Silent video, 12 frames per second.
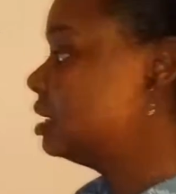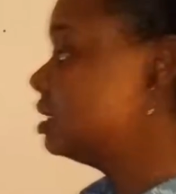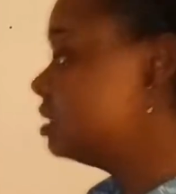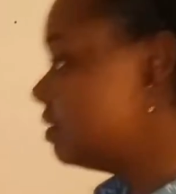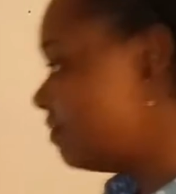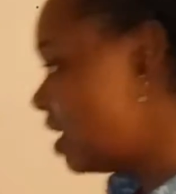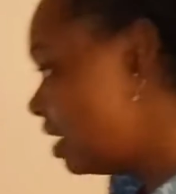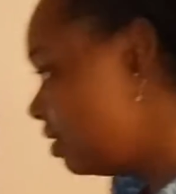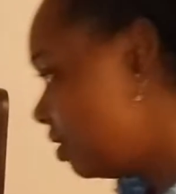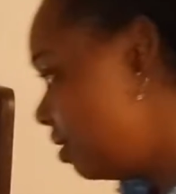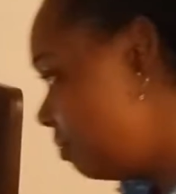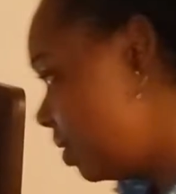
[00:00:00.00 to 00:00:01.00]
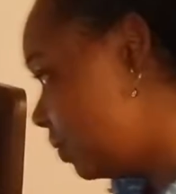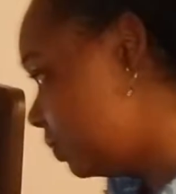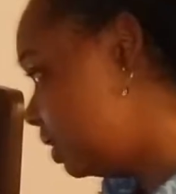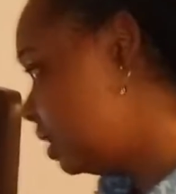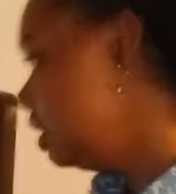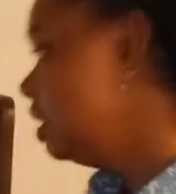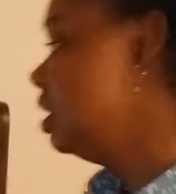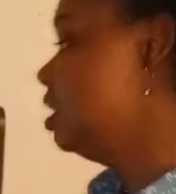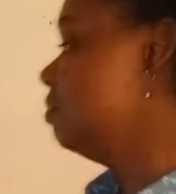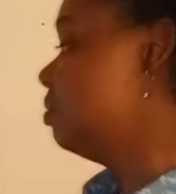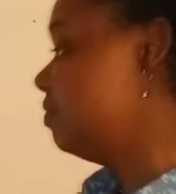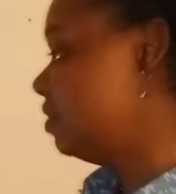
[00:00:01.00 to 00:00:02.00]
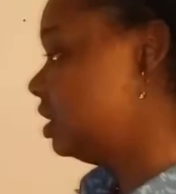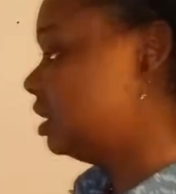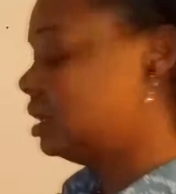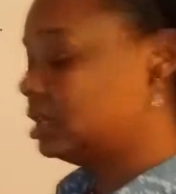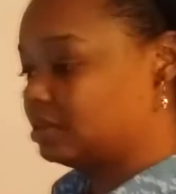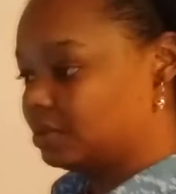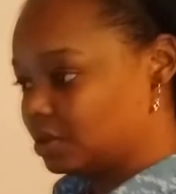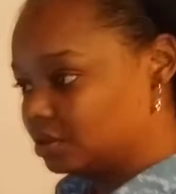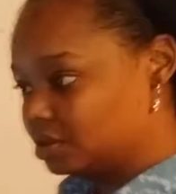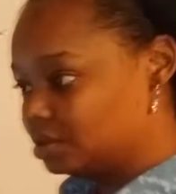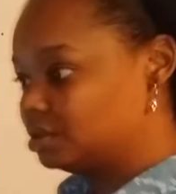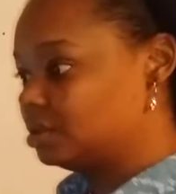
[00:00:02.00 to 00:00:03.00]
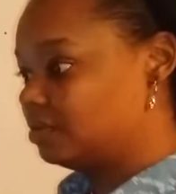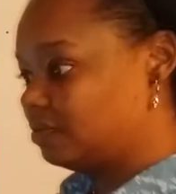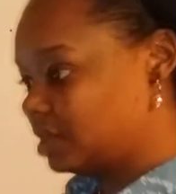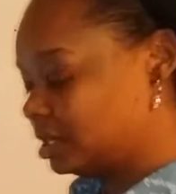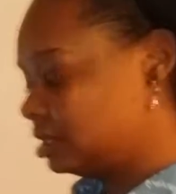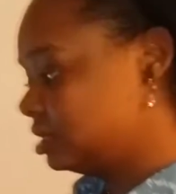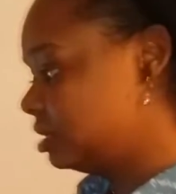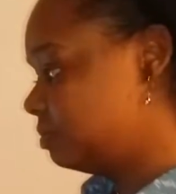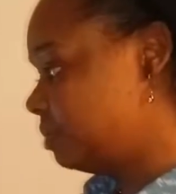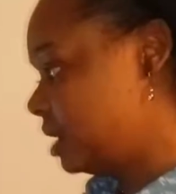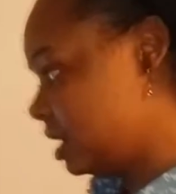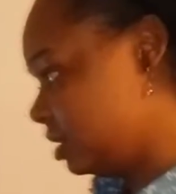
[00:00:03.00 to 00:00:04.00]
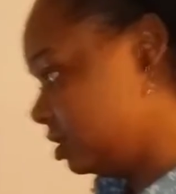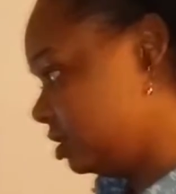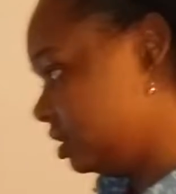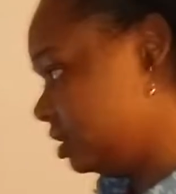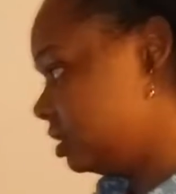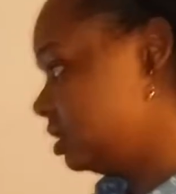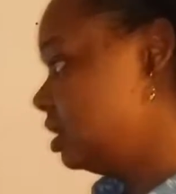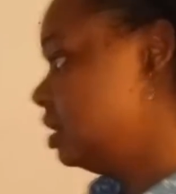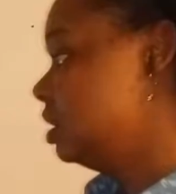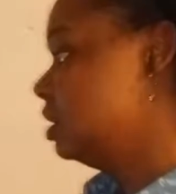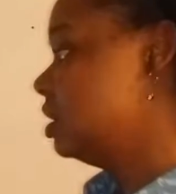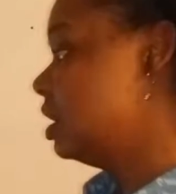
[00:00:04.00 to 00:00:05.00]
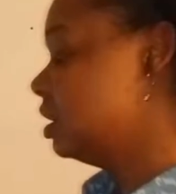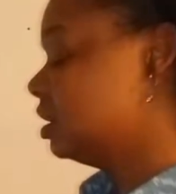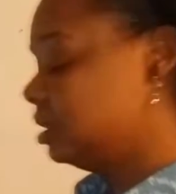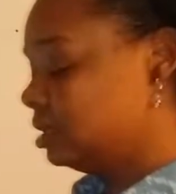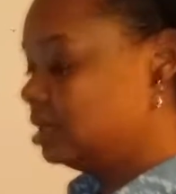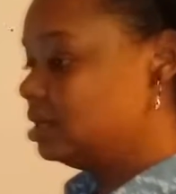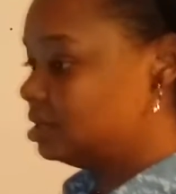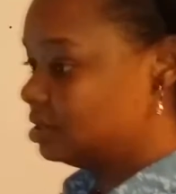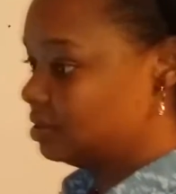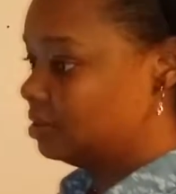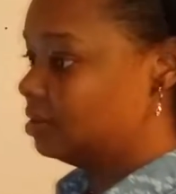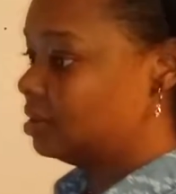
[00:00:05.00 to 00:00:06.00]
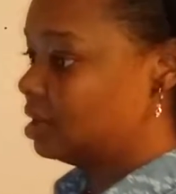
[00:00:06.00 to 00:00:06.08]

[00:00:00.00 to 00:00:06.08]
is a vital component and preventing exposure to infectious pathogens that could lead to